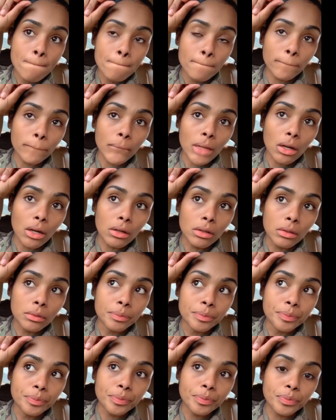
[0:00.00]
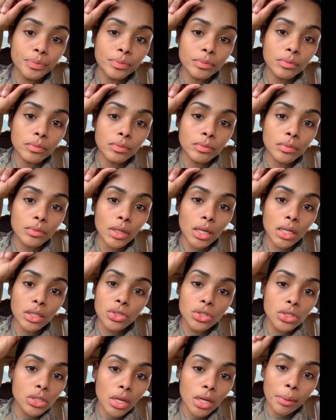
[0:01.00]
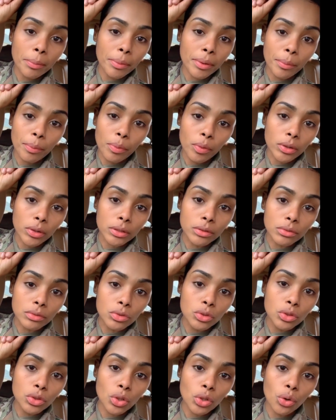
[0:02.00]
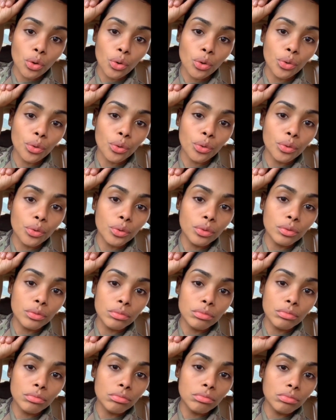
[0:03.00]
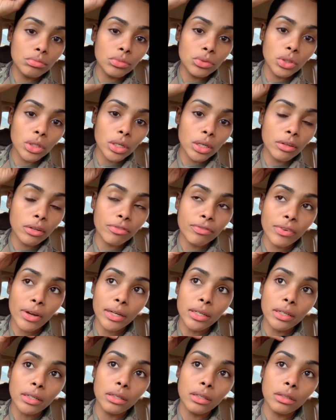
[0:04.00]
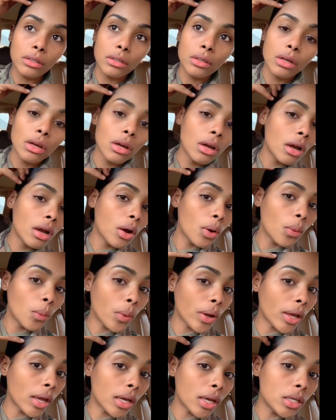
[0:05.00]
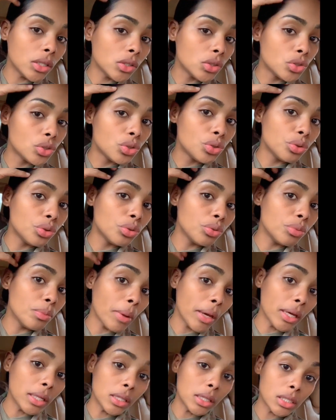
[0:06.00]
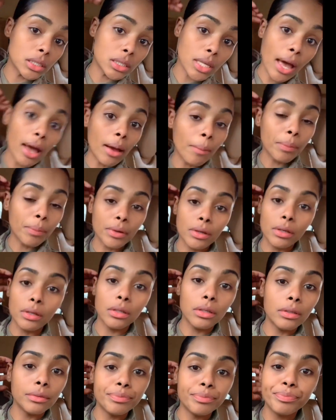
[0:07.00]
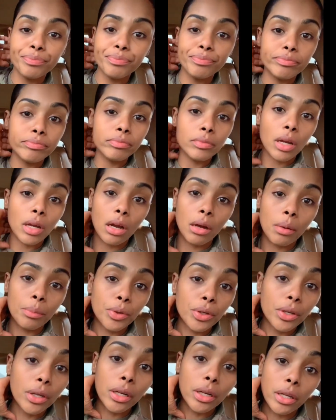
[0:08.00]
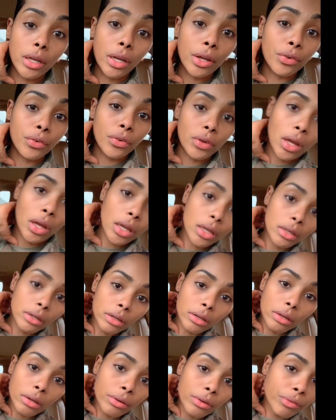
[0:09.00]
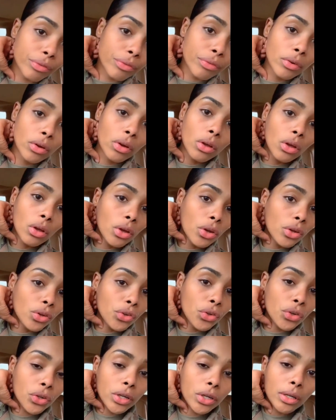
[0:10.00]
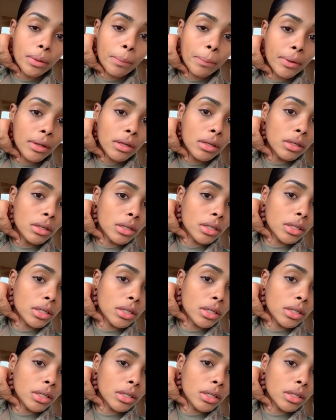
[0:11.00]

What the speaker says: it's just going to be important. So you're going to find ways to make things happen. You're going to get creative. You're going to be